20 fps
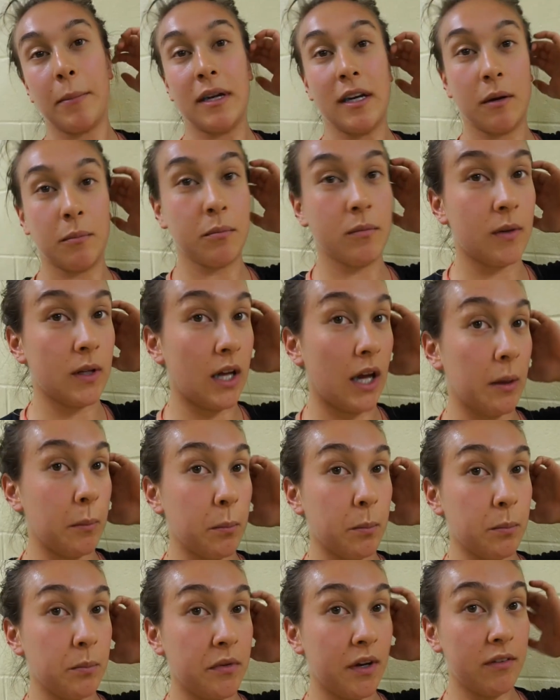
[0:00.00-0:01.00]
mean,
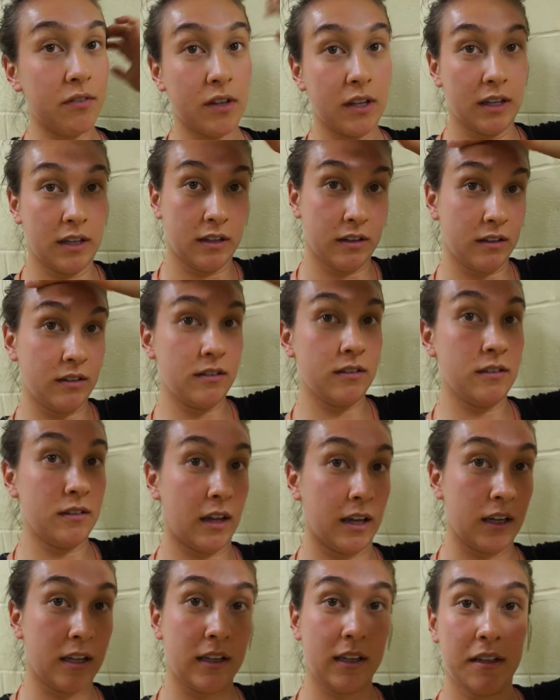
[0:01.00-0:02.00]
I'm definitely
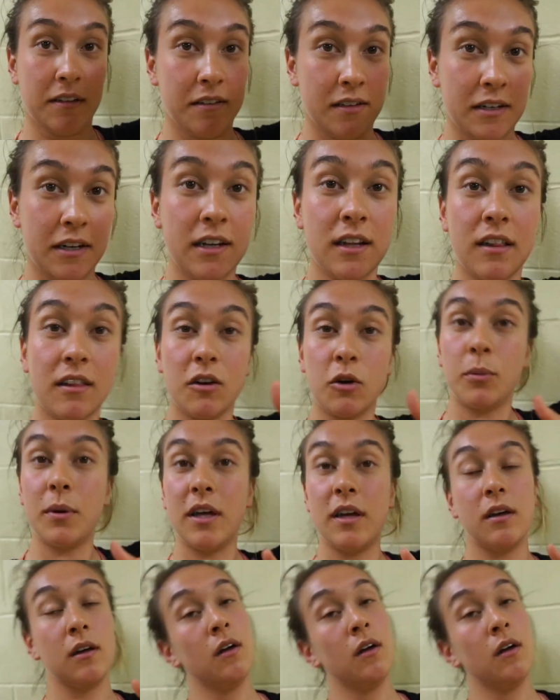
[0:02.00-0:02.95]
like glistening a little bit.